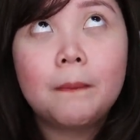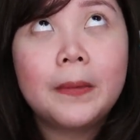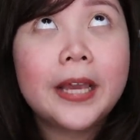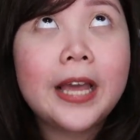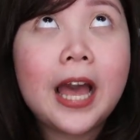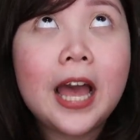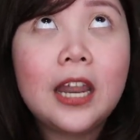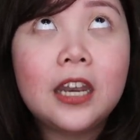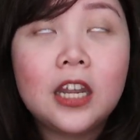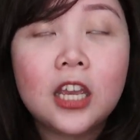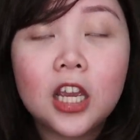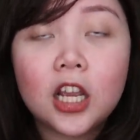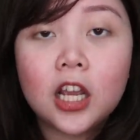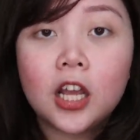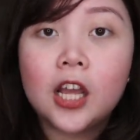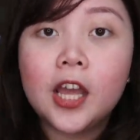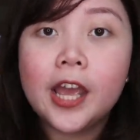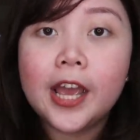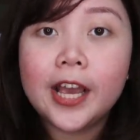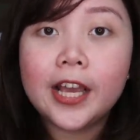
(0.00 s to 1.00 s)

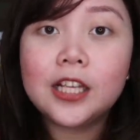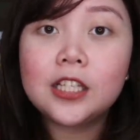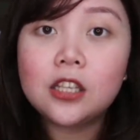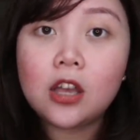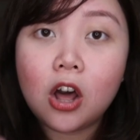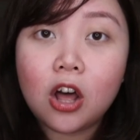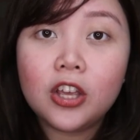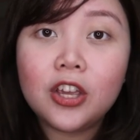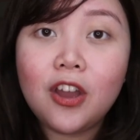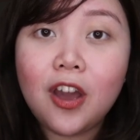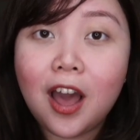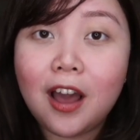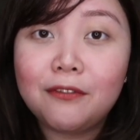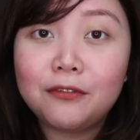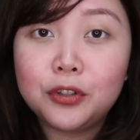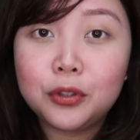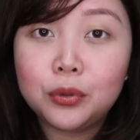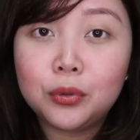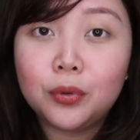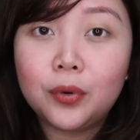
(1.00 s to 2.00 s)
is all you
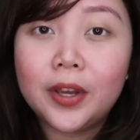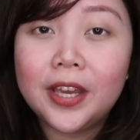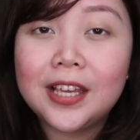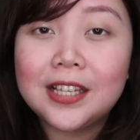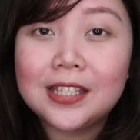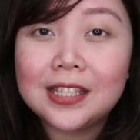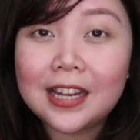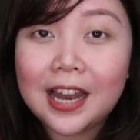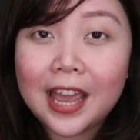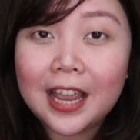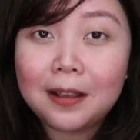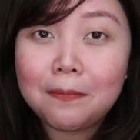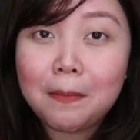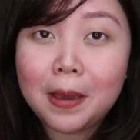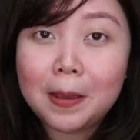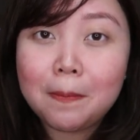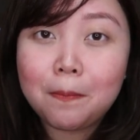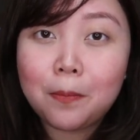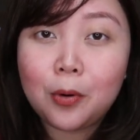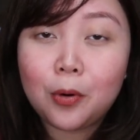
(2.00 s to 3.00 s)
have to do is like
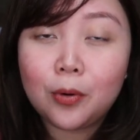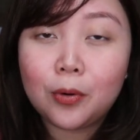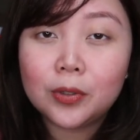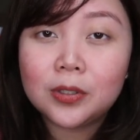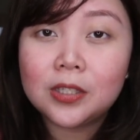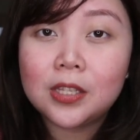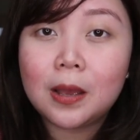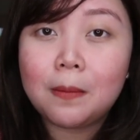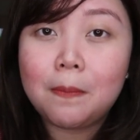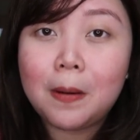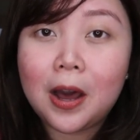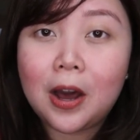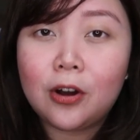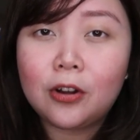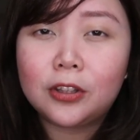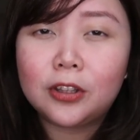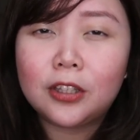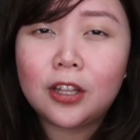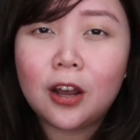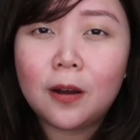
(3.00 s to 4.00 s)
my post
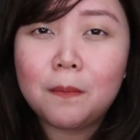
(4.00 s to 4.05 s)
about